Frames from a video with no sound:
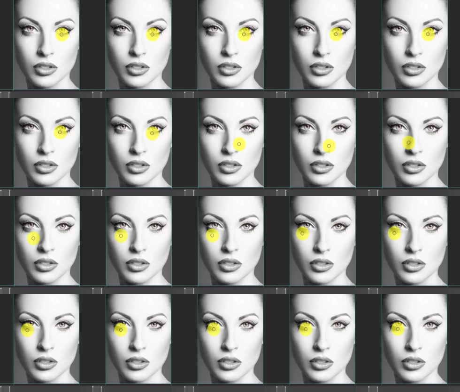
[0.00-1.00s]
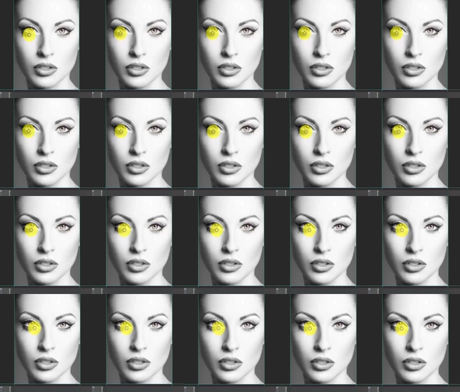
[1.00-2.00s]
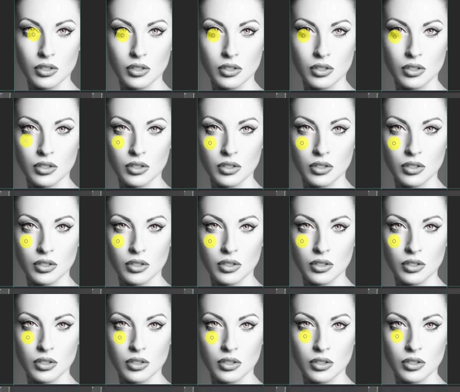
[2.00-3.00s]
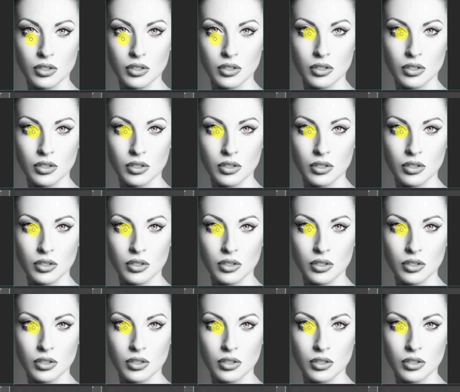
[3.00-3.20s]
No one is speaking in this clip.